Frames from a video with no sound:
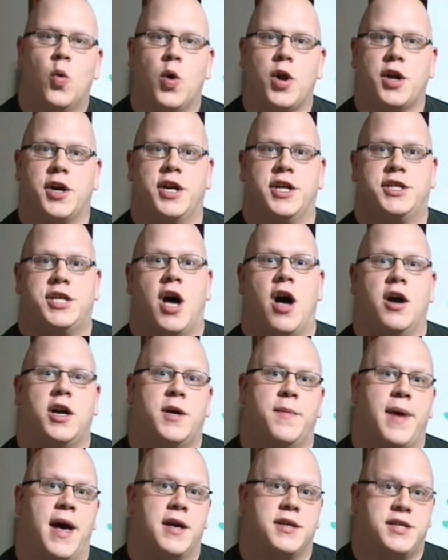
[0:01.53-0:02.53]
We're going to
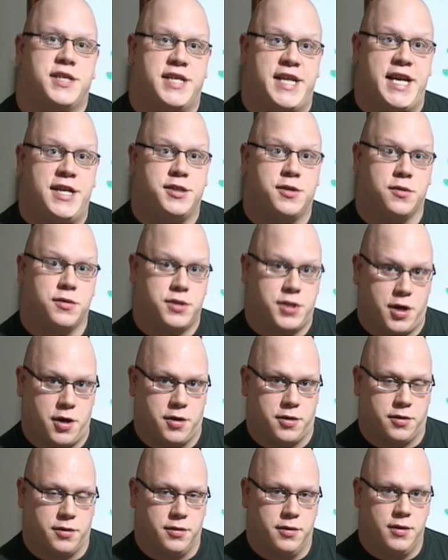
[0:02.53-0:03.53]
talk about Cecil
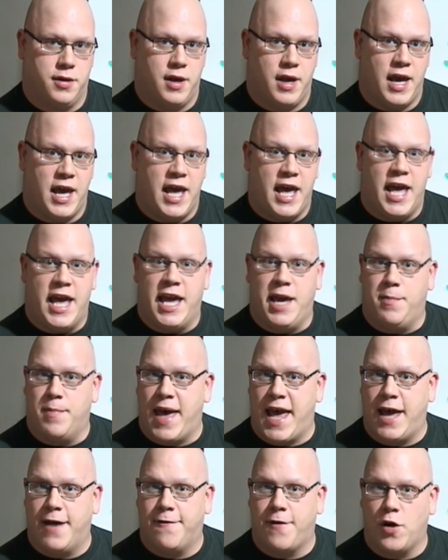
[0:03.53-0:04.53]
Turtle. He
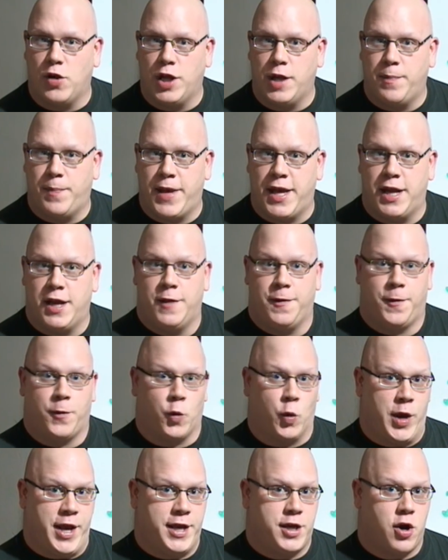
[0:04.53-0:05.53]
may have only been in
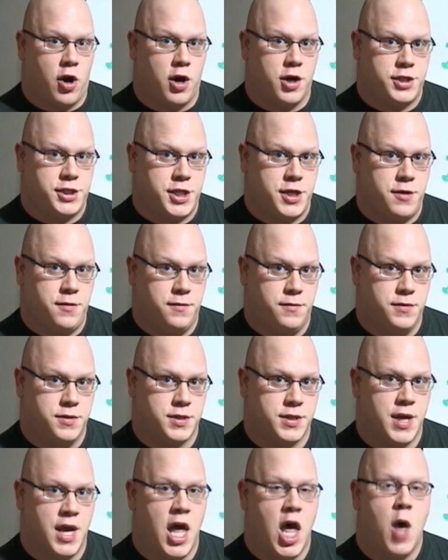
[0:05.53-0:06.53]
three
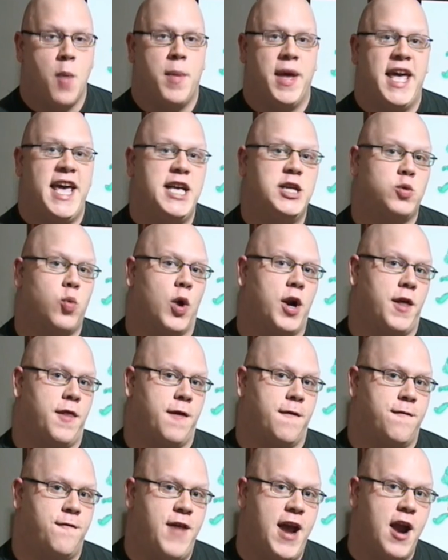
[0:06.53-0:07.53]
cartoons, but he's one
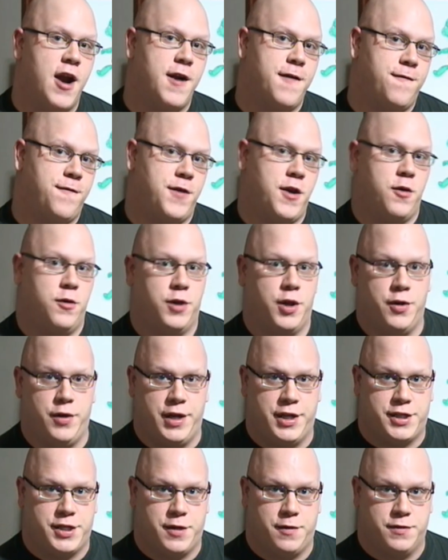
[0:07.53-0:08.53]
of the very few
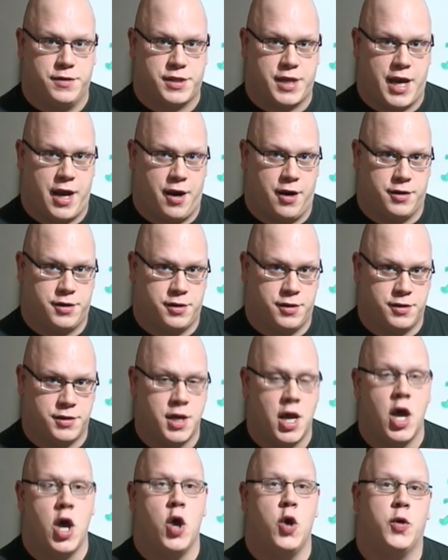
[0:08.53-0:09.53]
Looney Tunes
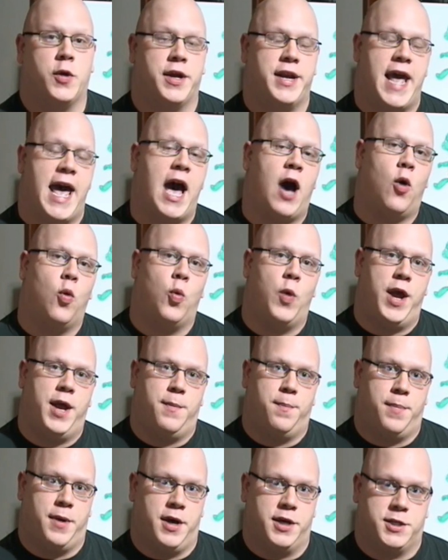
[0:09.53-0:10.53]
characters who can
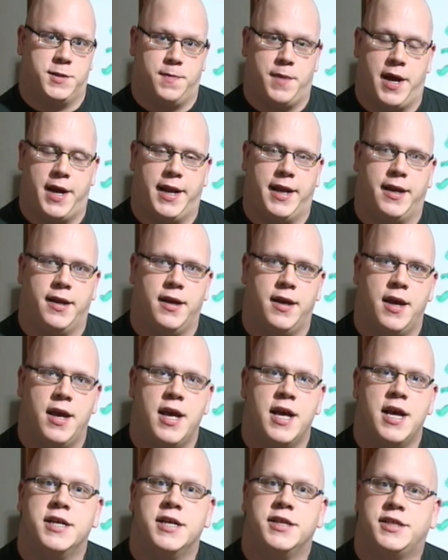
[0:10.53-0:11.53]
outwit Bugs Bunny.
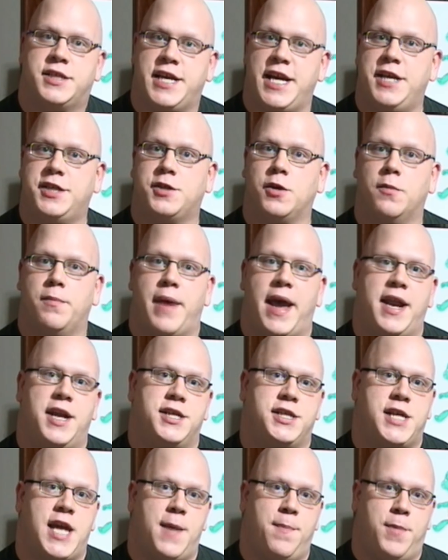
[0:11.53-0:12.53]
Cecil made
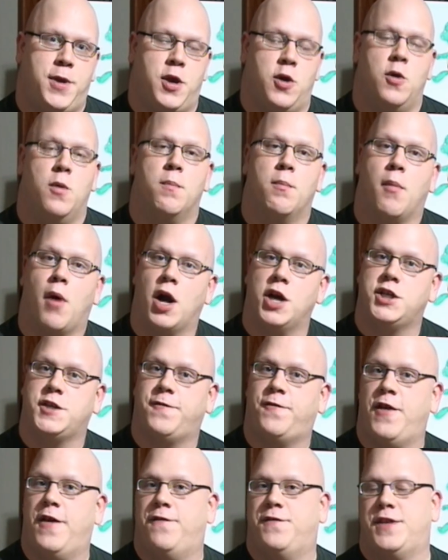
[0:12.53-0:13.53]
his debut
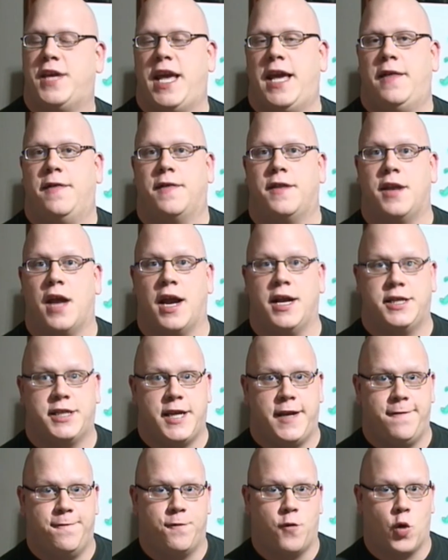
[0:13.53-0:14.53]
March 15,
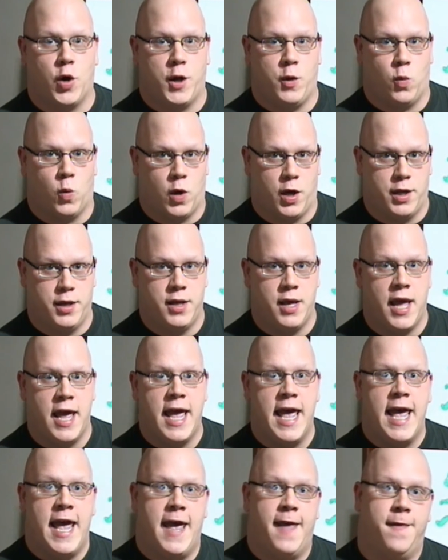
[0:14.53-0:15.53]
1941,
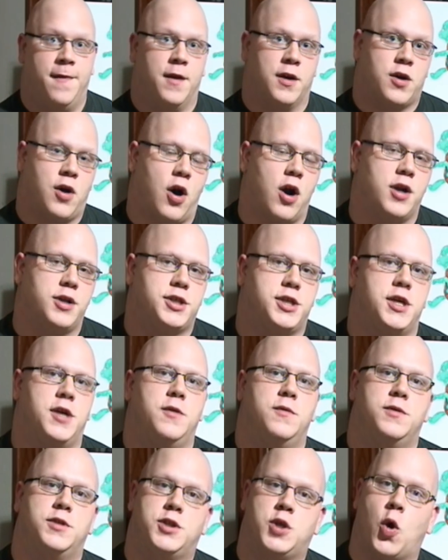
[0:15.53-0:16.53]
in the
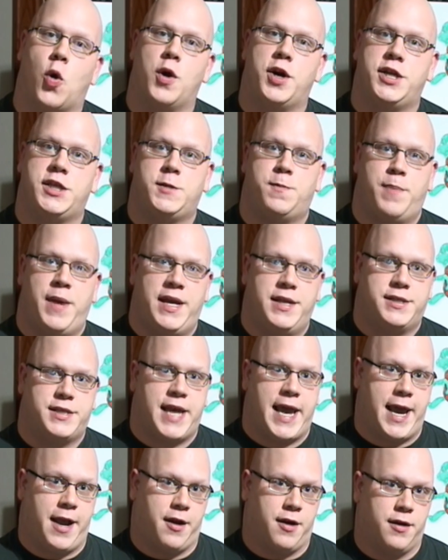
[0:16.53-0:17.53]
cartoon Tortoise
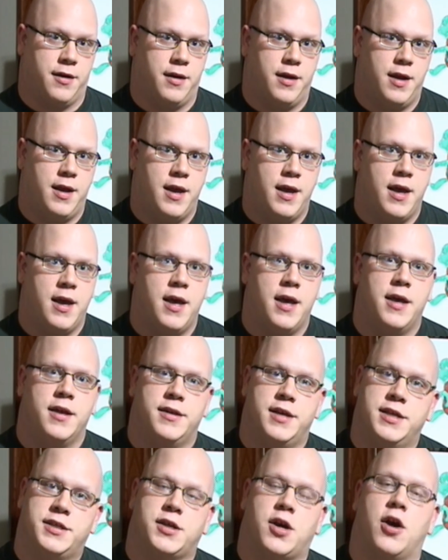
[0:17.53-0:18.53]
Beats Hare.
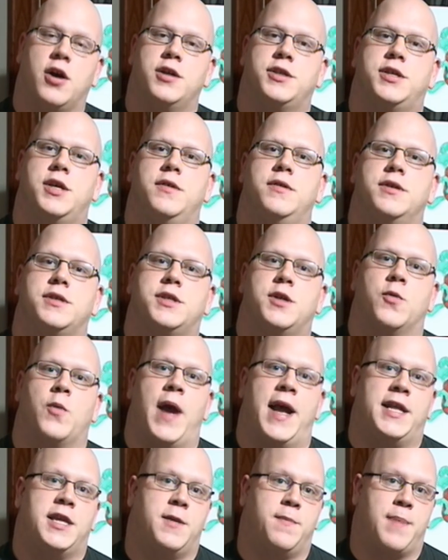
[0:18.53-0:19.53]
This cartoon is
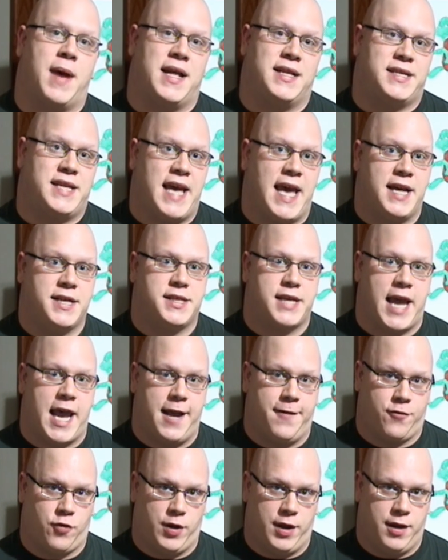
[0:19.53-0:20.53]
directed by Tex
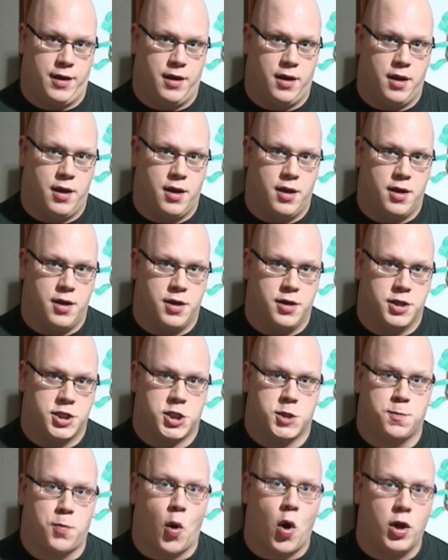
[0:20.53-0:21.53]
Avery.
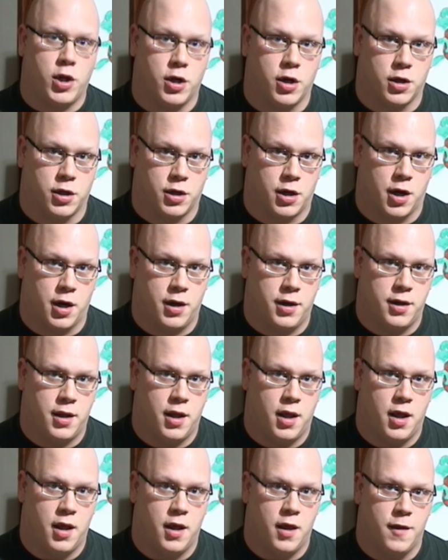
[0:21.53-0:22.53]
Spoiler
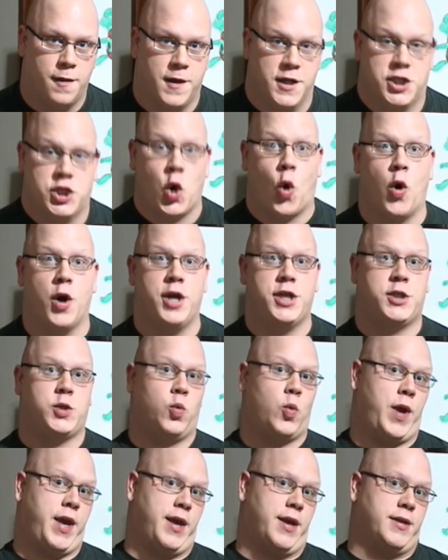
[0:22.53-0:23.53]
alert, the
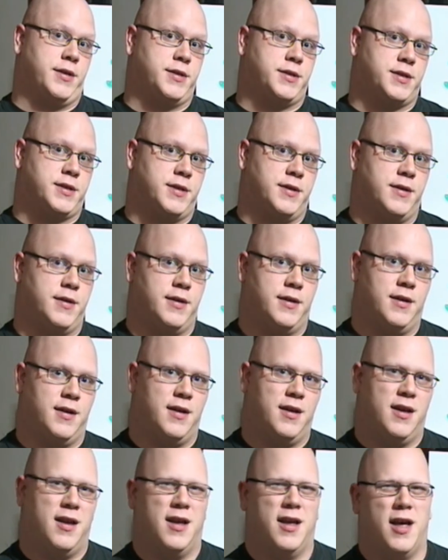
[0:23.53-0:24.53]
tortoise wins.
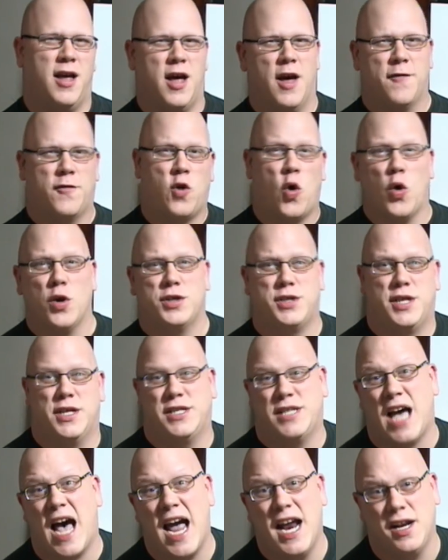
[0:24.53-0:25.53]
Of course,
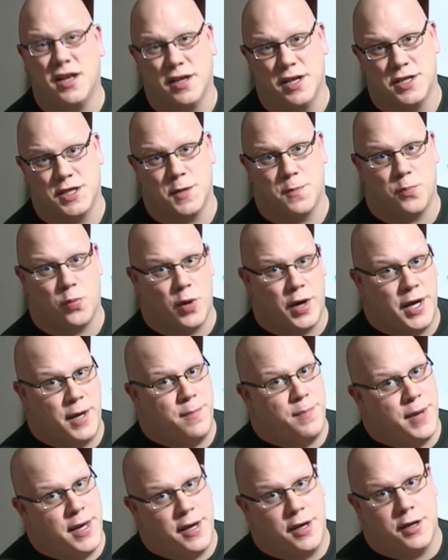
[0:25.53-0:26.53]
the title is a
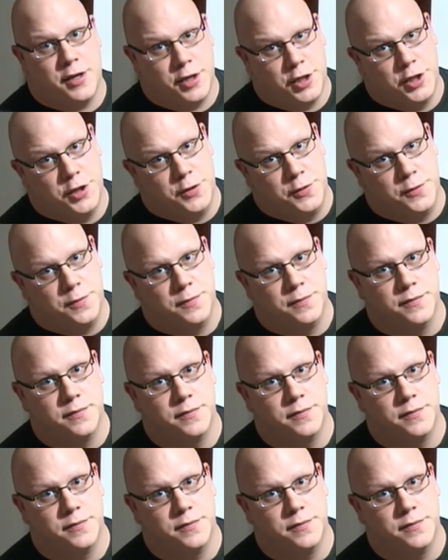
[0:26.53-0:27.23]
pretty big clue.